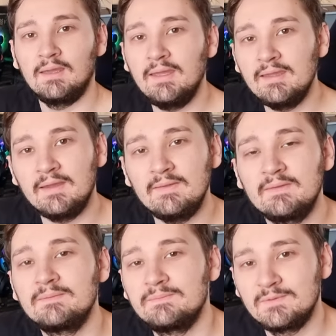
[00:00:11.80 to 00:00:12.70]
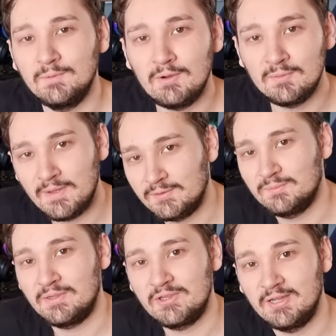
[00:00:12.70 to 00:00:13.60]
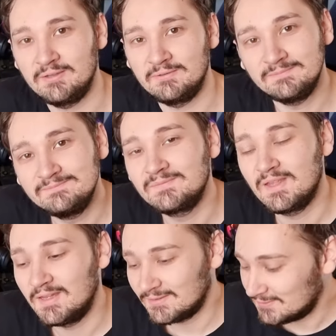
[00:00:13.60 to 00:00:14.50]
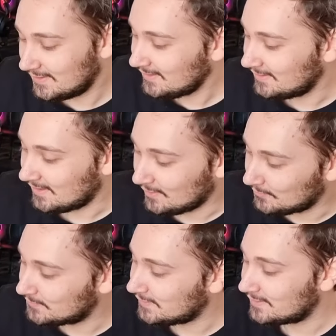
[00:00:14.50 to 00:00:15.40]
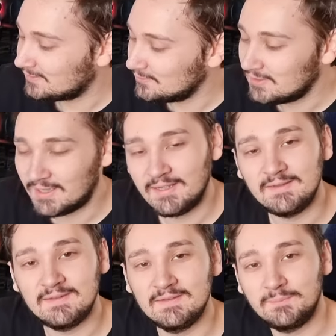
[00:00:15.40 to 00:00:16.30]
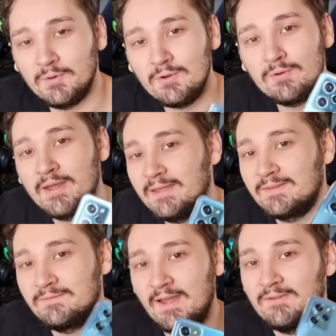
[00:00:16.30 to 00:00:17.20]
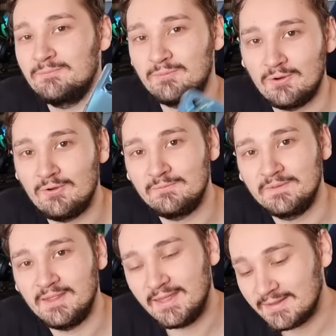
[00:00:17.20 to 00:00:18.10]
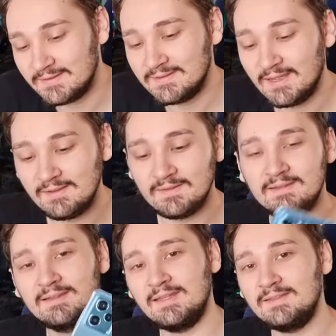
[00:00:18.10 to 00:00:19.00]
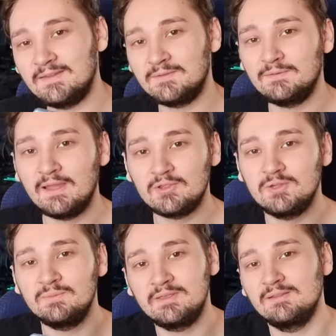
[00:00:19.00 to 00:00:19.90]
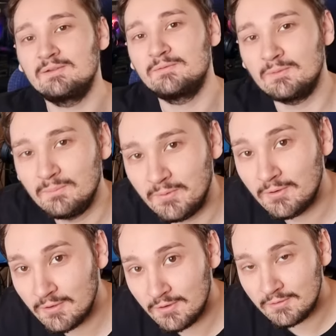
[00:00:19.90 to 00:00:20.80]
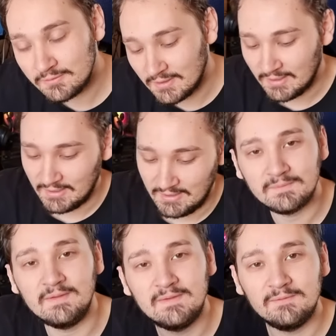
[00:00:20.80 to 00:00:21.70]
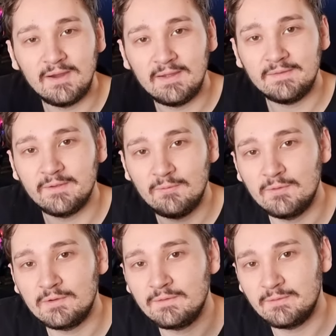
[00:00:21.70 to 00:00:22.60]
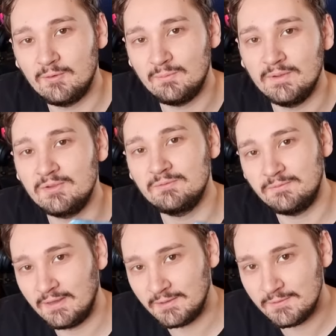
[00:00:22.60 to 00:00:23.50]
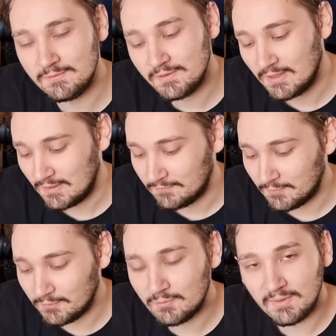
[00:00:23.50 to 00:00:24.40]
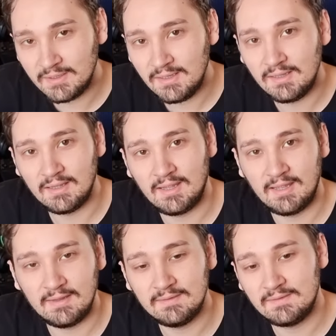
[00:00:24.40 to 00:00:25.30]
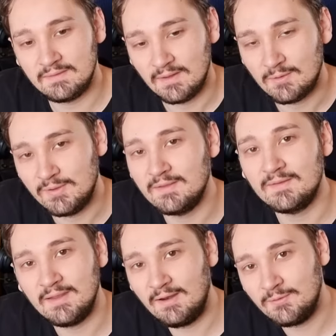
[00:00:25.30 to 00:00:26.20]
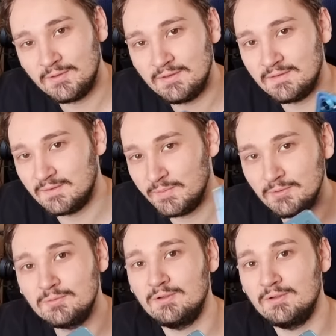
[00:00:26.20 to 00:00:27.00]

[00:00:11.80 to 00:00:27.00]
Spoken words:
Hey guys, welcome back to my channel. Today I want to take a look at the Poco X5 Pro, and that is the latest flagship killer from Poco. This device offers so much value for your money, and we can start with the build